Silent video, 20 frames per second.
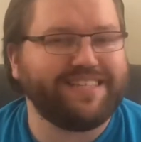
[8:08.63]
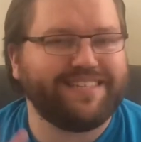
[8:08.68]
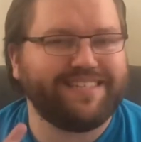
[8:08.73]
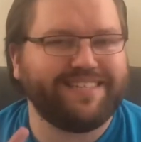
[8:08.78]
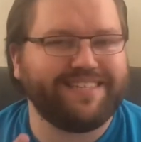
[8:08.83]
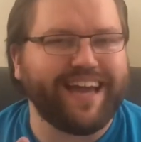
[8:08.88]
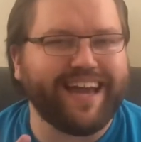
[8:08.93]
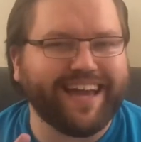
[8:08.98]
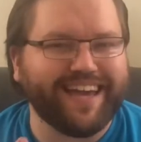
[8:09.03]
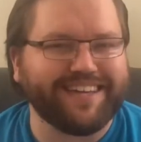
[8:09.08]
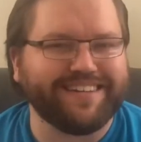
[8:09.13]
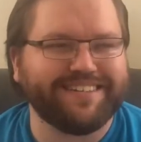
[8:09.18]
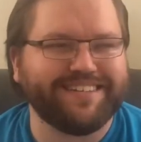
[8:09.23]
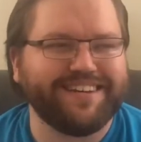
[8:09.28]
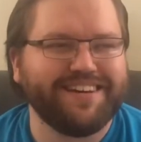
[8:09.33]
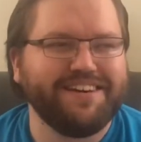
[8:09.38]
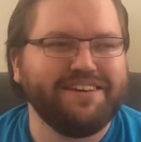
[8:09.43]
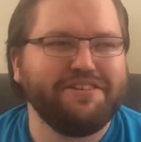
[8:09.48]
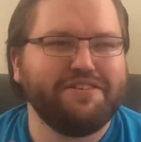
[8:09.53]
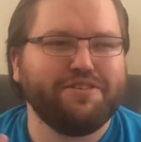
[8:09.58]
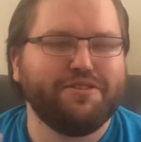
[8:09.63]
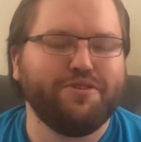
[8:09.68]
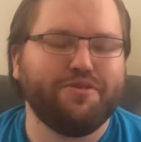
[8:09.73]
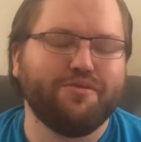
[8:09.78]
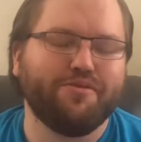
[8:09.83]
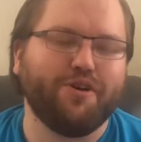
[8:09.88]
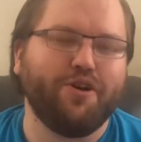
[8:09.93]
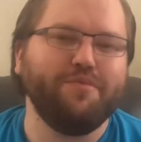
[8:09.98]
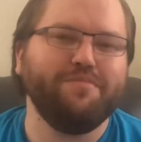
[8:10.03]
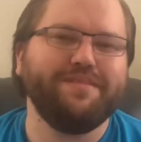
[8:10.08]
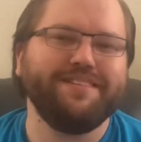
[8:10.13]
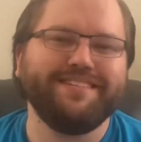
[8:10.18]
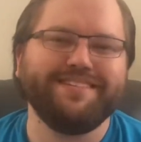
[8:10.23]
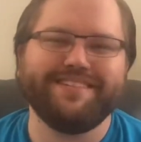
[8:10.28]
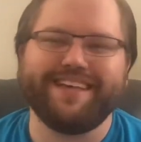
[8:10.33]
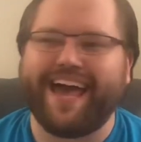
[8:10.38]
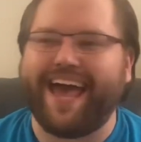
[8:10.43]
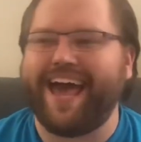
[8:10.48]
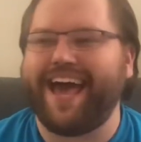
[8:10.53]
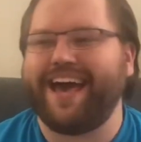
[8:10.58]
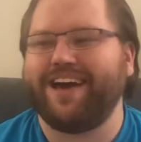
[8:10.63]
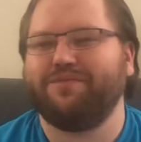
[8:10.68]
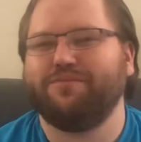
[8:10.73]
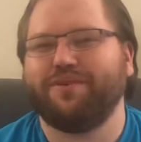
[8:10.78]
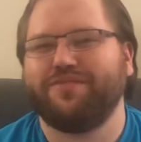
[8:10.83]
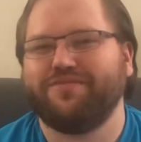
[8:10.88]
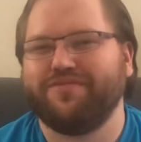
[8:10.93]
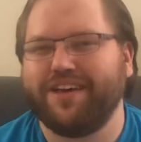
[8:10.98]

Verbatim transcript: second, the Romans had what